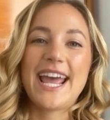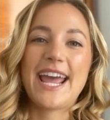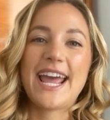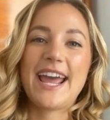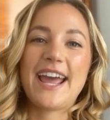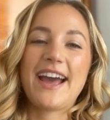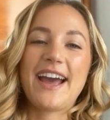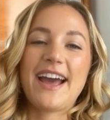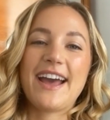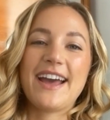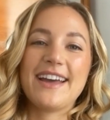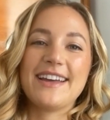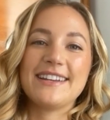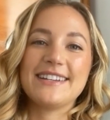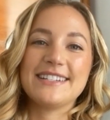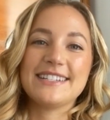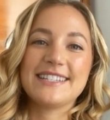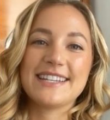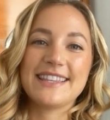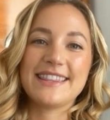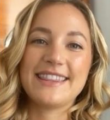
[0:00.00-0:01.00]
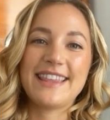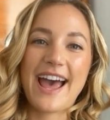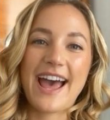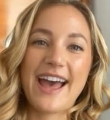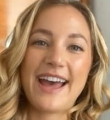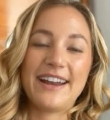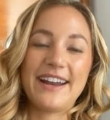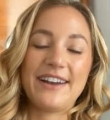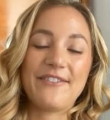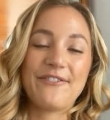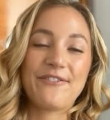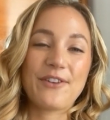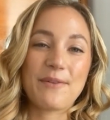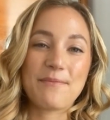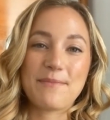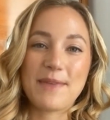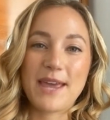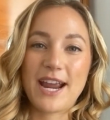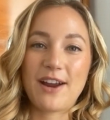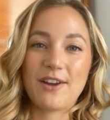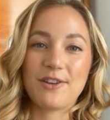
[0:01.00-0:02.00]
And then
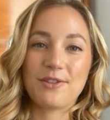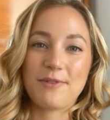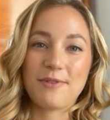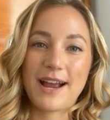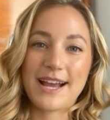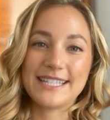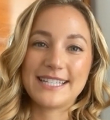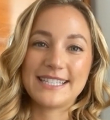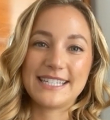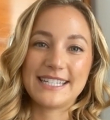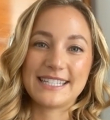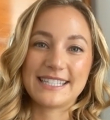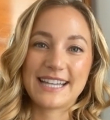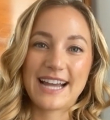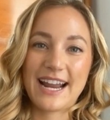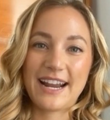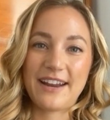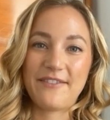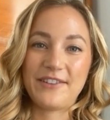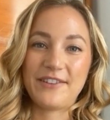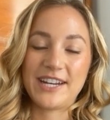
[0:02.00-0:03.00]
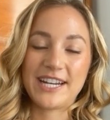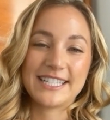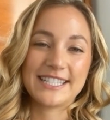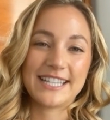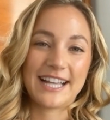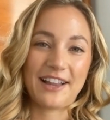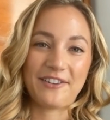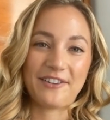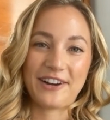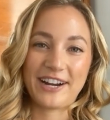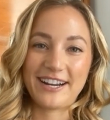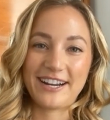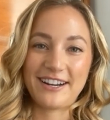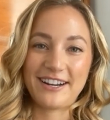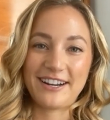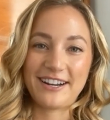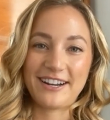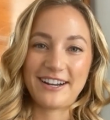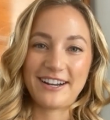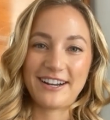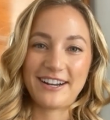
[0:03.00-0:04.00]
from there, the rest is kind of an accelerated
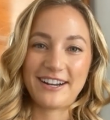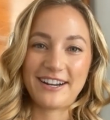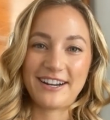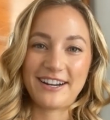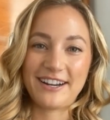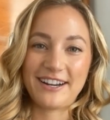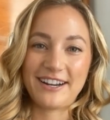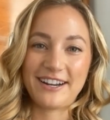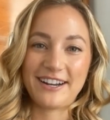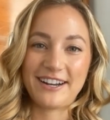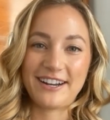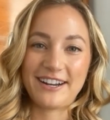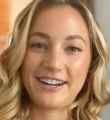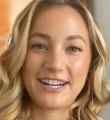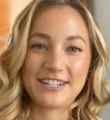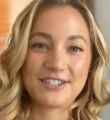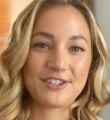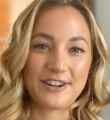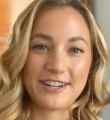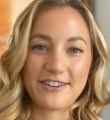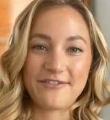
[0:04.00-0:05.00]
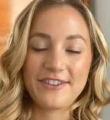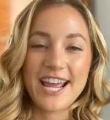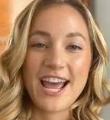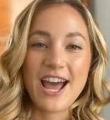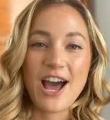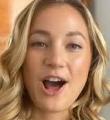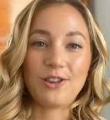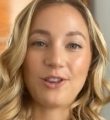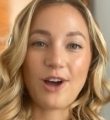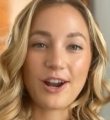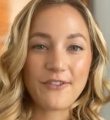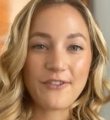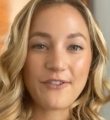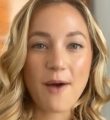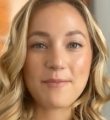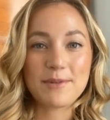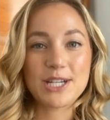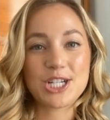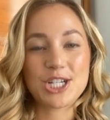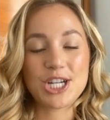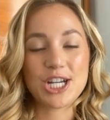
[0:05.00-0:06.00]
history of a lot of
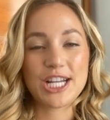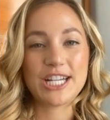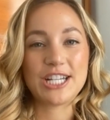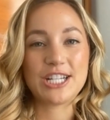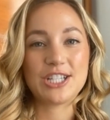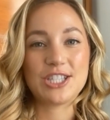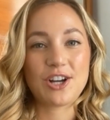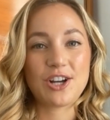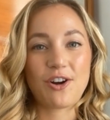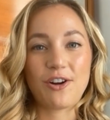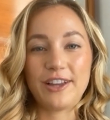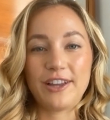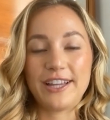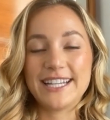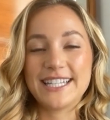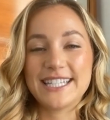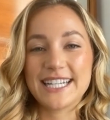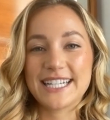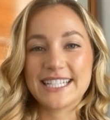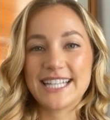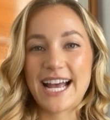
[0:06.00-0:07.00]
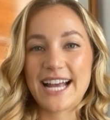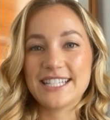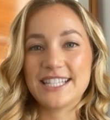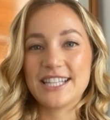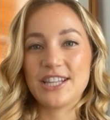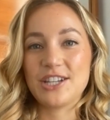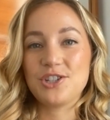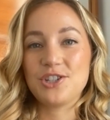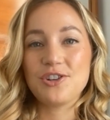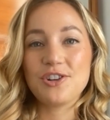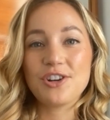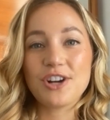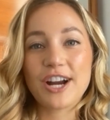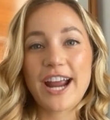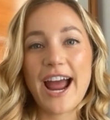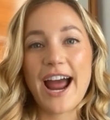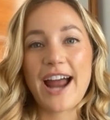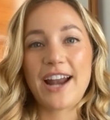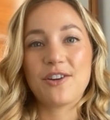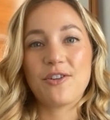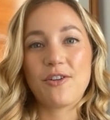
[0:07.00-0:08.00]
competitions, early success in the junior
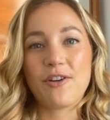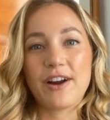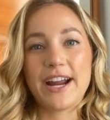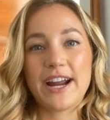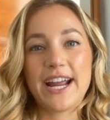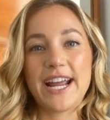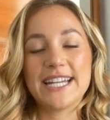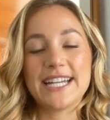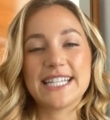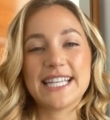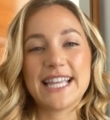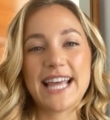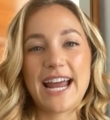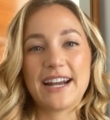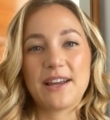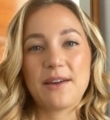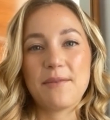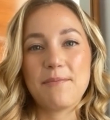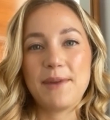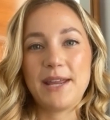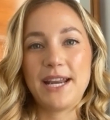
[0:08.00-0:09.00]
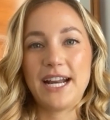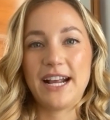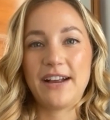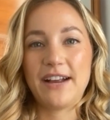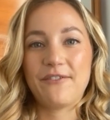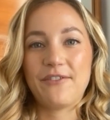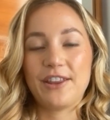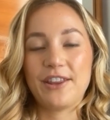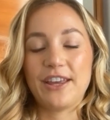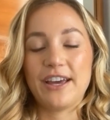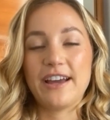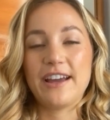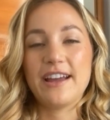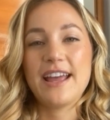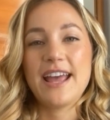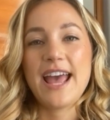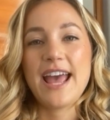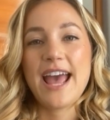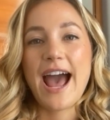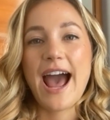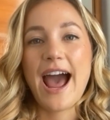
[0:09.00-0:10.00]
category, to then competing for the
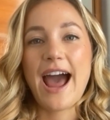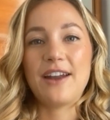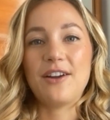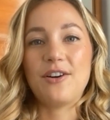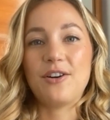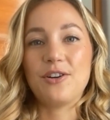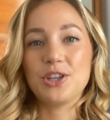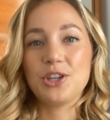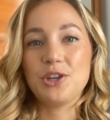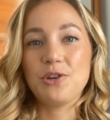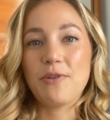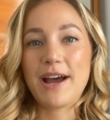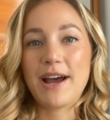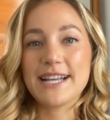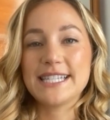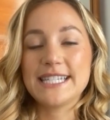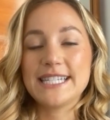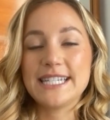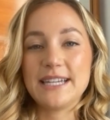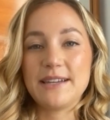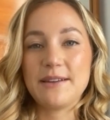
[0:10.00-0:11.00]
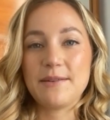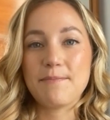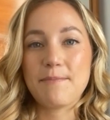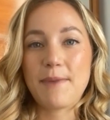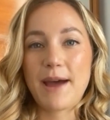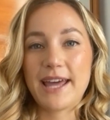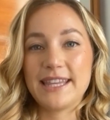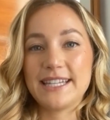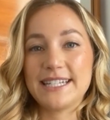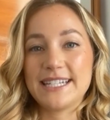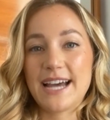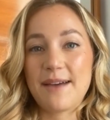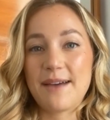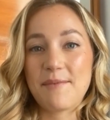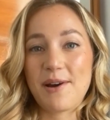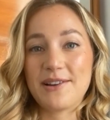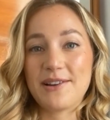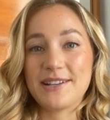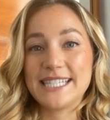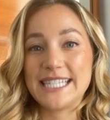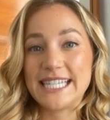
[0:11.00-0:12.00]
adult US team by the time
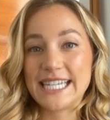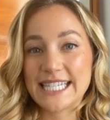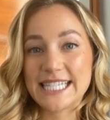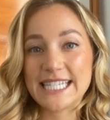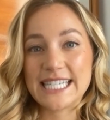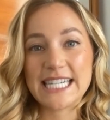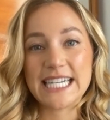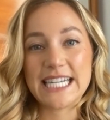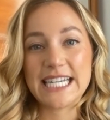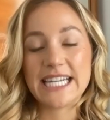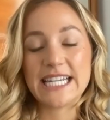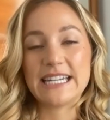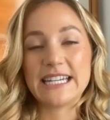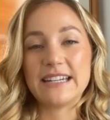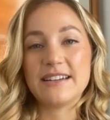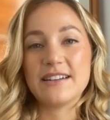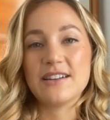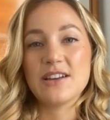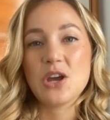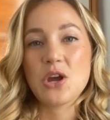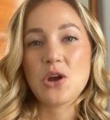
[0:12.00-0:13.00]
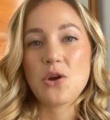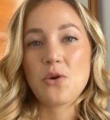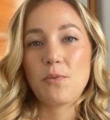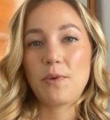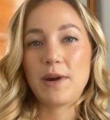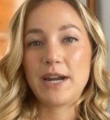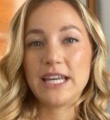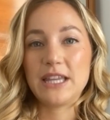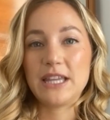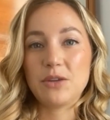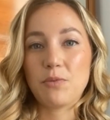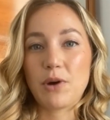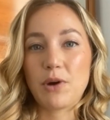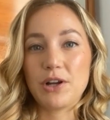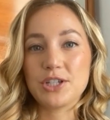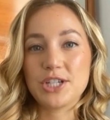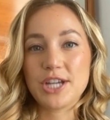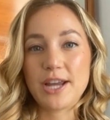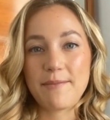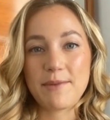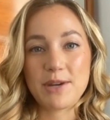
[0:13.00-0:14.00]
I was 16 and winning the
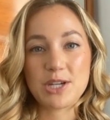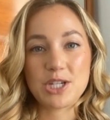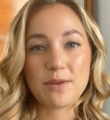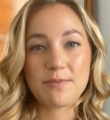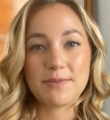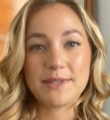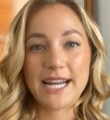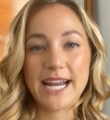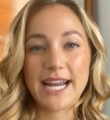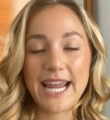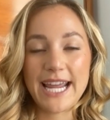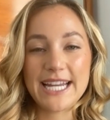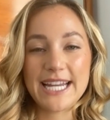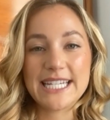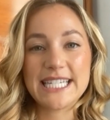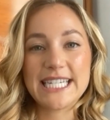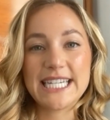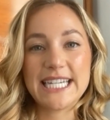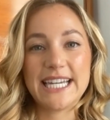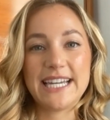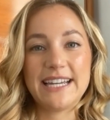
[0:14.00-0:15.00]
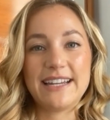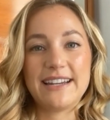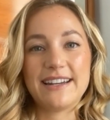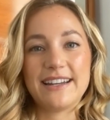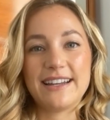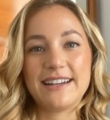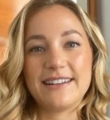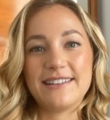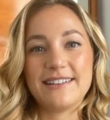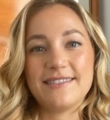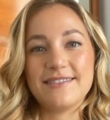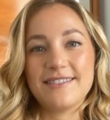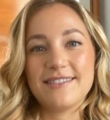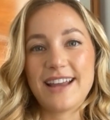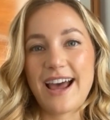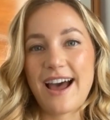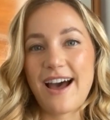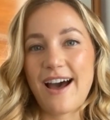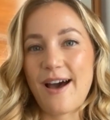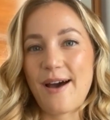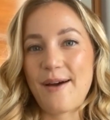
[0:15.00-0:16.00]
world championships at 18
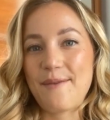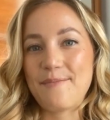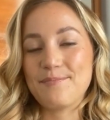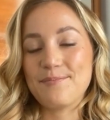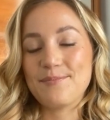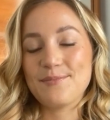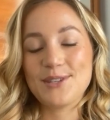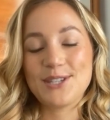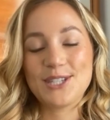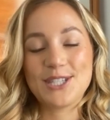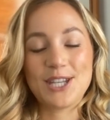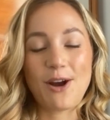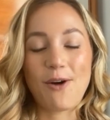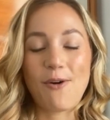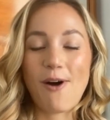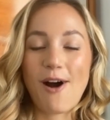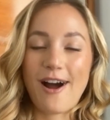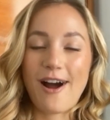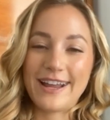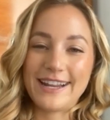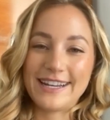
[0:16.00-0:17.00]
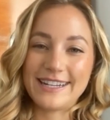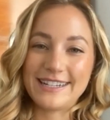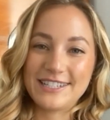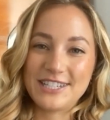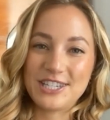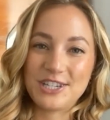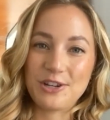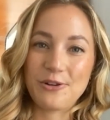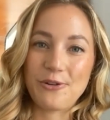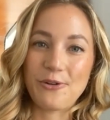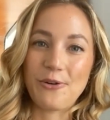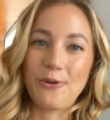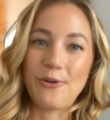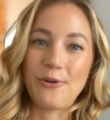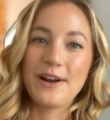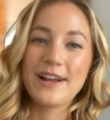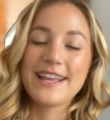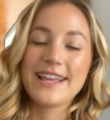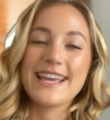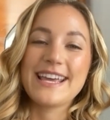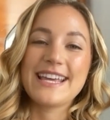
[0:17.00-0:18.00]
and so on
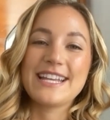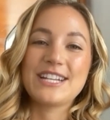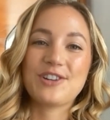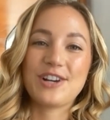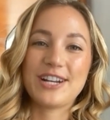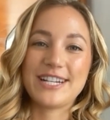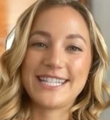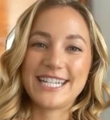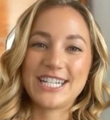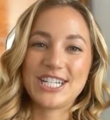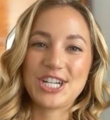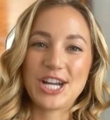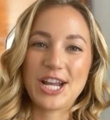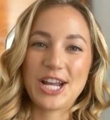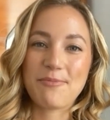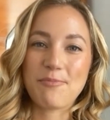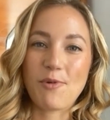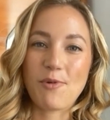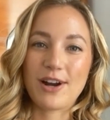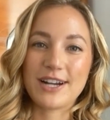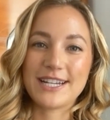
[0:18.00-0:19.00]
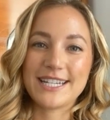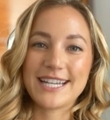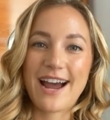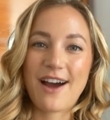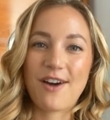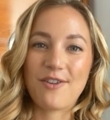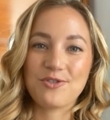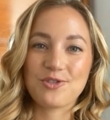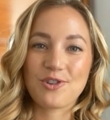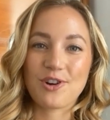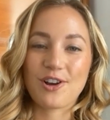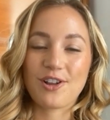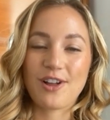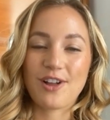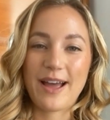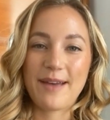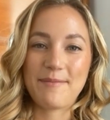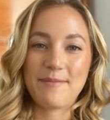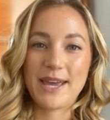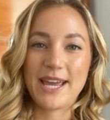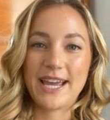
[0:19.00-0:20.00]
to transitioning more to outdoor
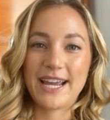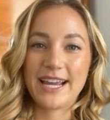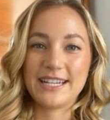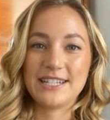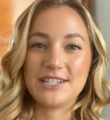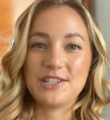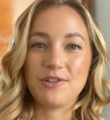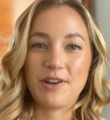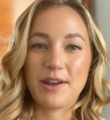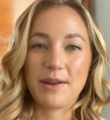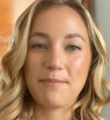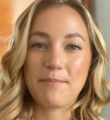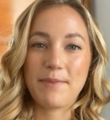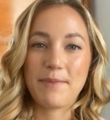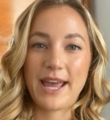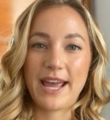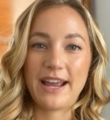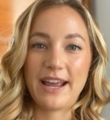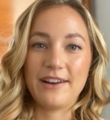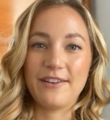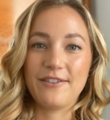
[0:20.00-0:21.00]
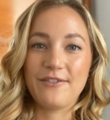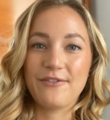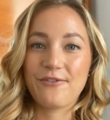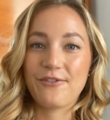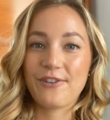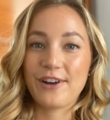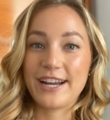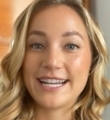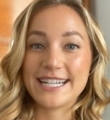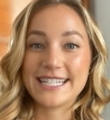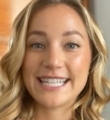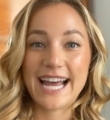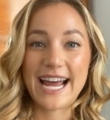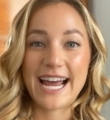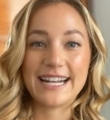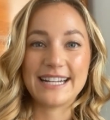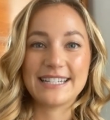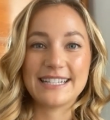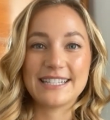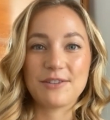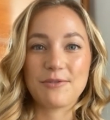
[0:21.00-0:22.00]
climbing and doing big free
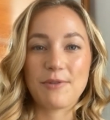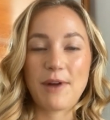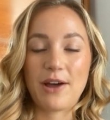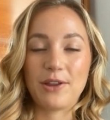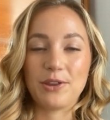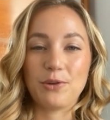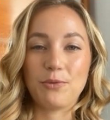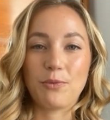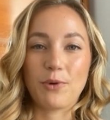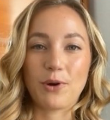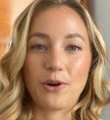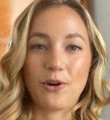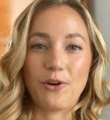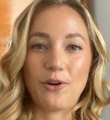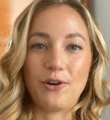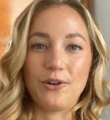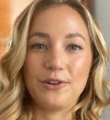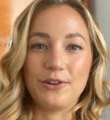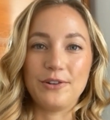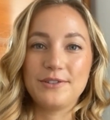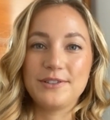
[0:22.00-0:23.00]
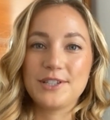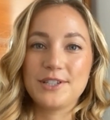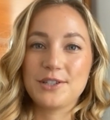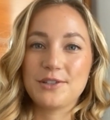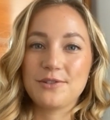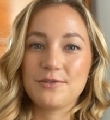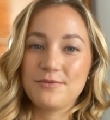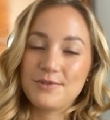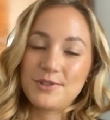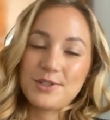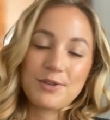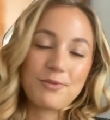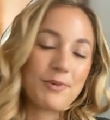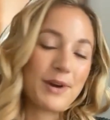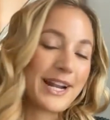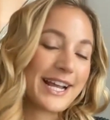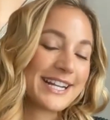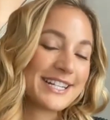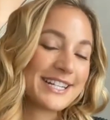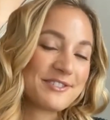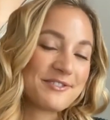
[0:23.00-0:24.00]
ascents around the world to
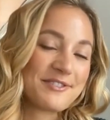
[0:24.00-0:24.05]
what I do